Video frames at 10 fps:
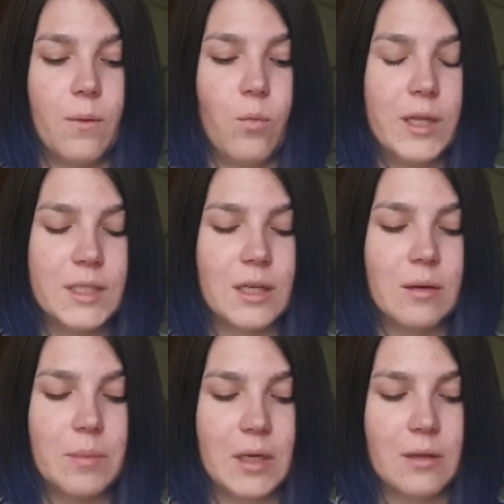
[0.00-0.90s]
what's going
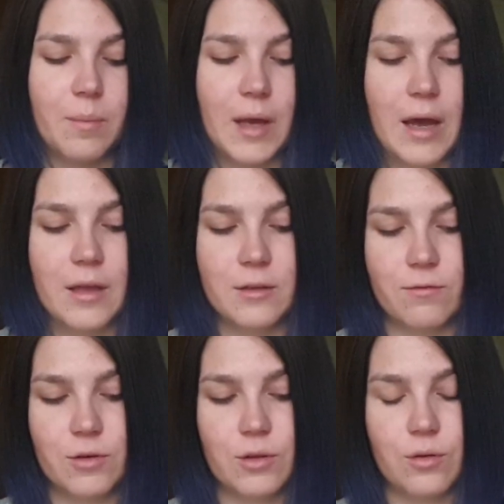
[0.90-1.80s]
to be the path
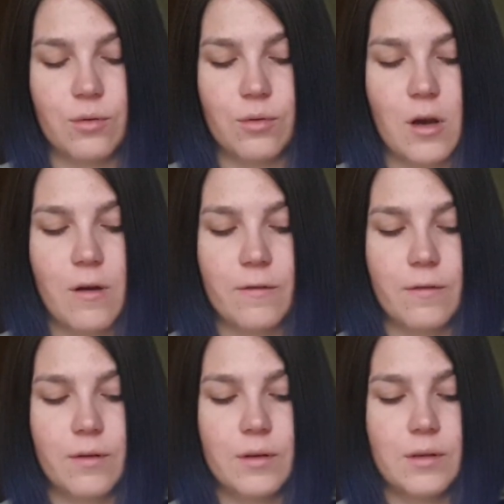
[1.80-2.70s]
for you of
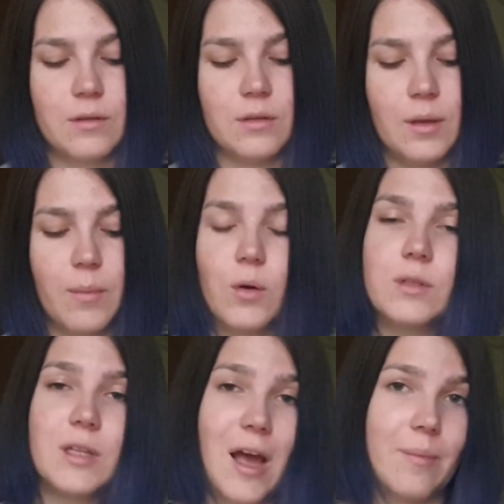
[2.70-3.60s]
the
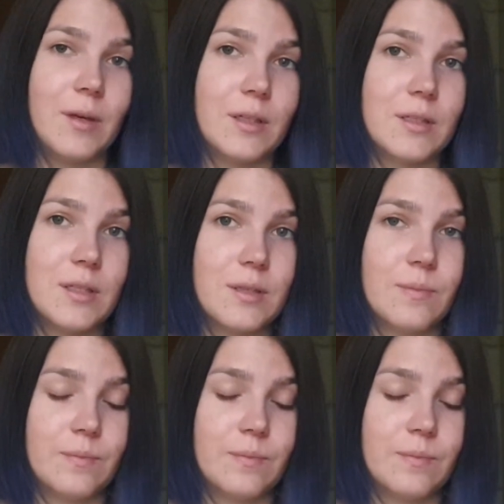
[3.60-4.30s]
most happiness.